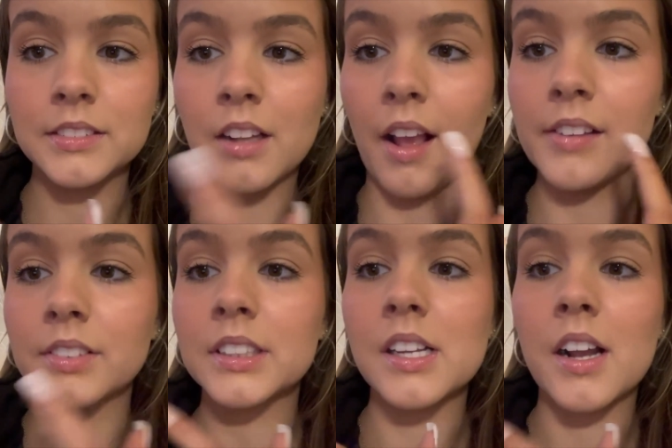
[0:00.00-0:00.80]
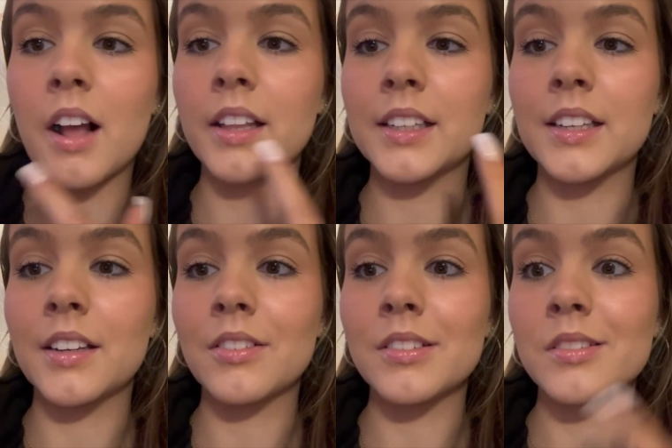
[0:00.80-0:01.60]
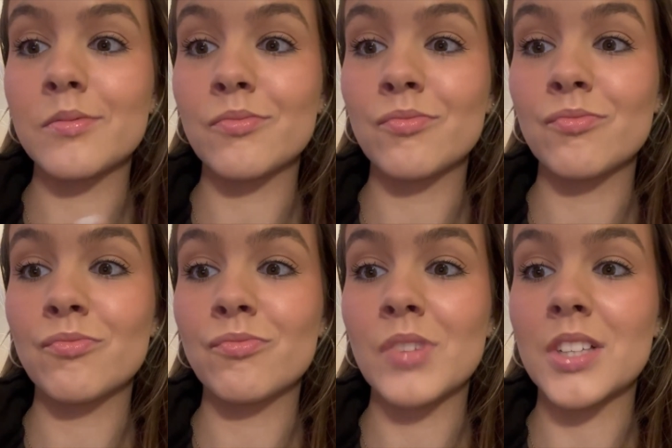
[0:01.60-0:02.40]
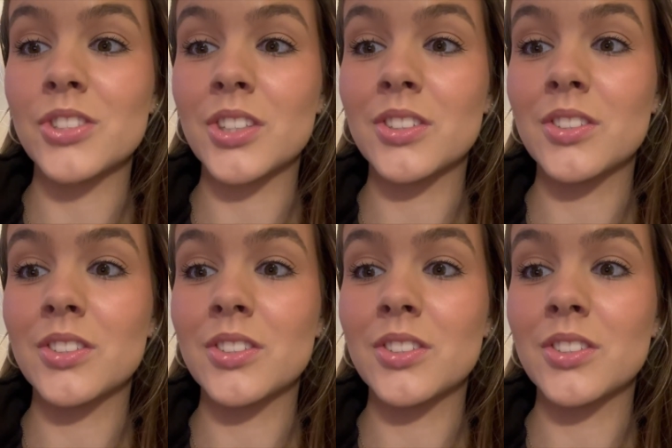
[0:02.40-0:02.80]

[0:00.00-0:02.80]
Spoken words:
I even got like needles injected.